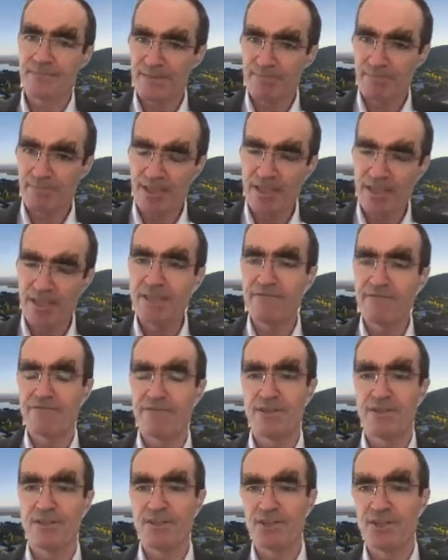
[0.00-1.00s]
Beginning in
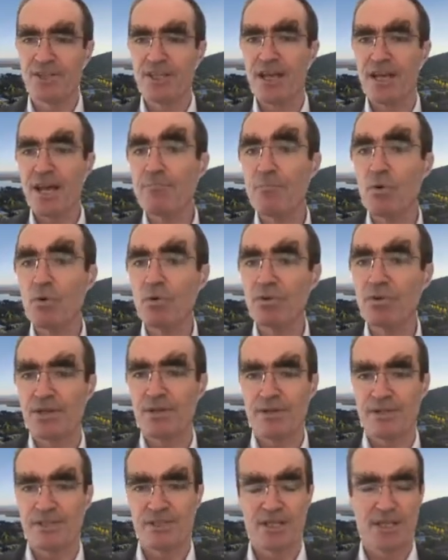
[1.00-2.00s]
first year and more
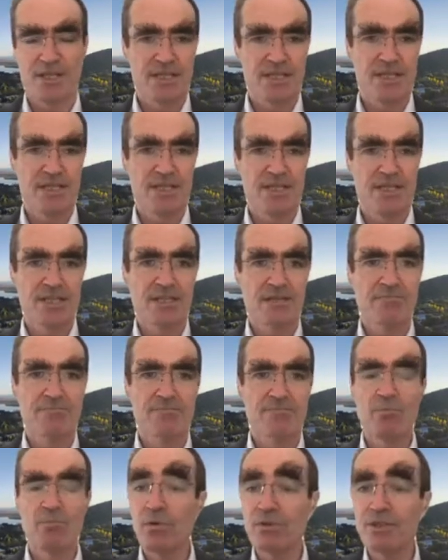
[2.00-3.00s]
so in second year
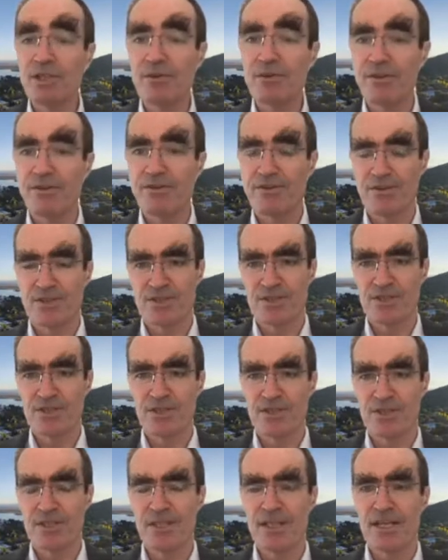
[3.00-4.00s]
and more so in third
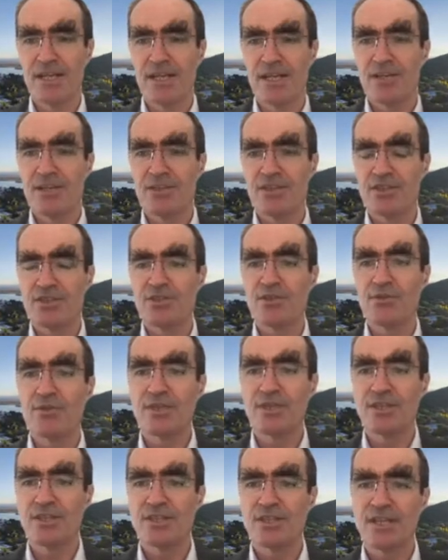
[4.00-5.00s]
year, the
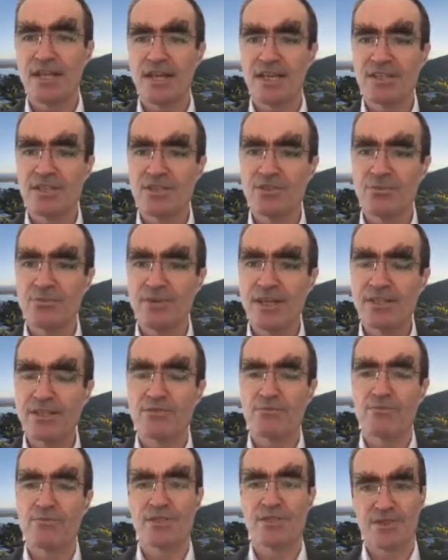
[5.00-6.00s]
students gain
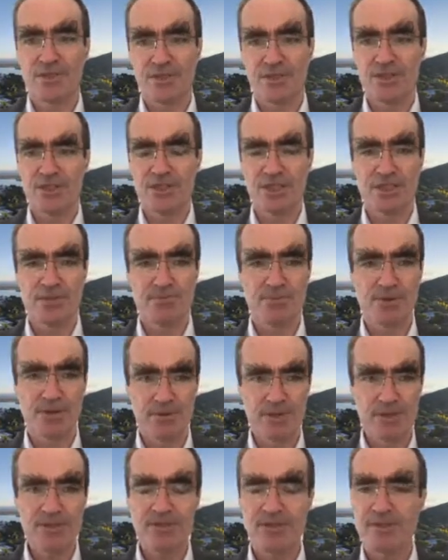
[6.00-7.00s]
direct research
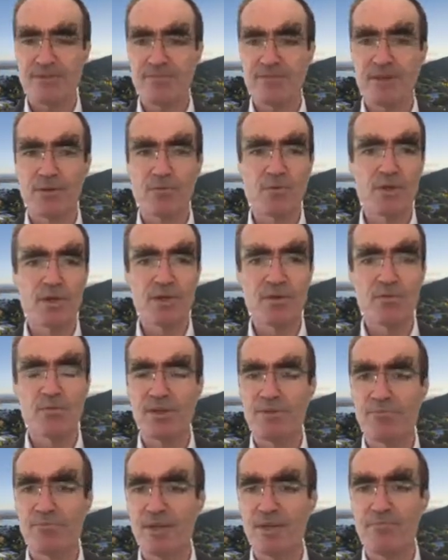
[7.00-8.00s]
experience. They work
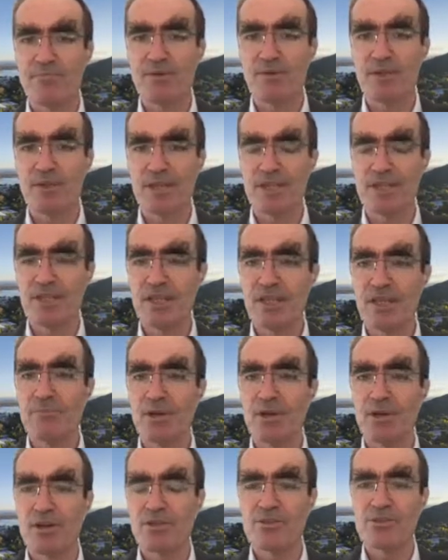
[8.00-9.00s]
with people in the
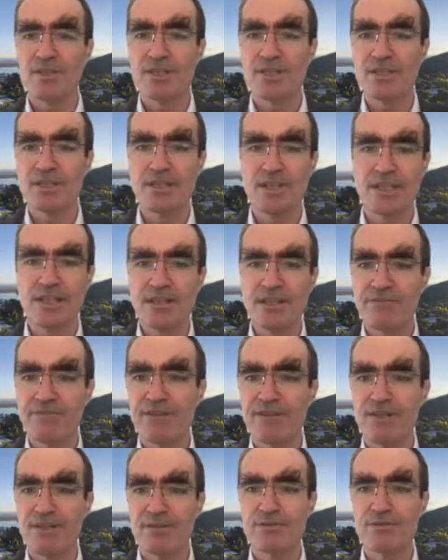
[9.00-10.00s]
laboratories, in the
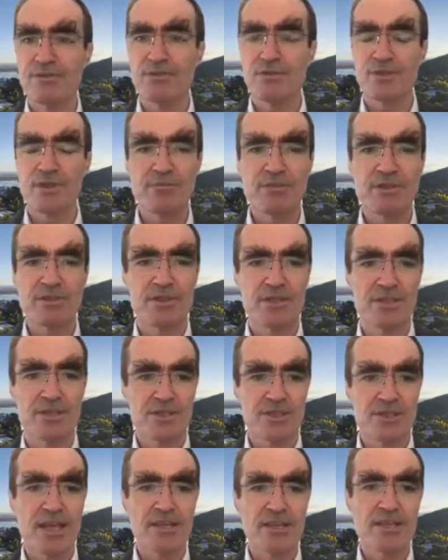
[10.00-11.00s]
field, doing
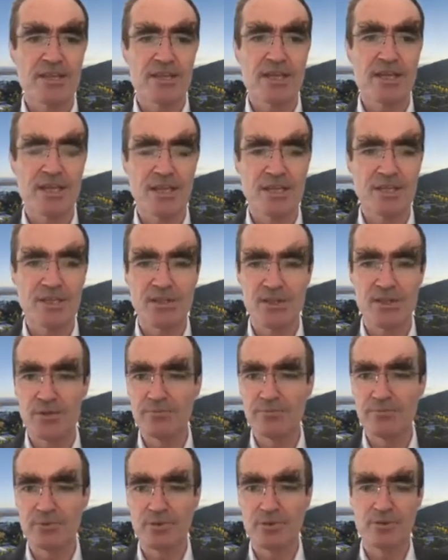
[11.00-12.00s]
research at the ANU
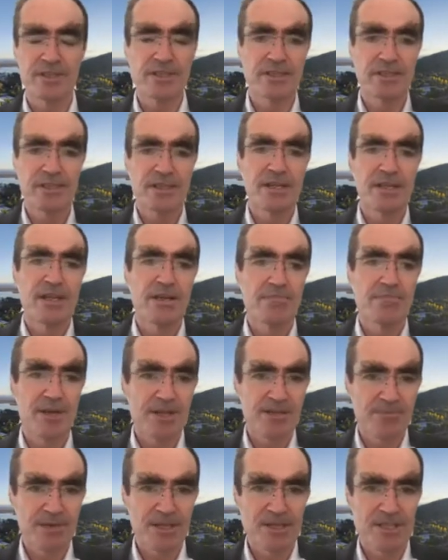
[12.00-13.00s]
or in
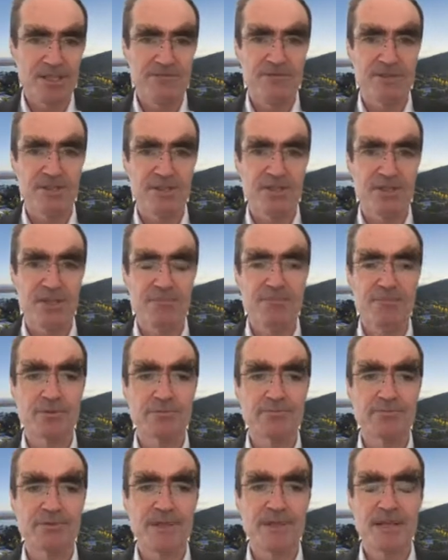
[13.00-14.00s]
mathematics, for
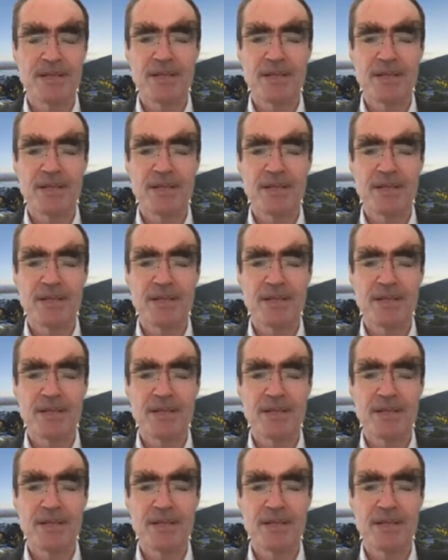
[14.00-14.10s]
example.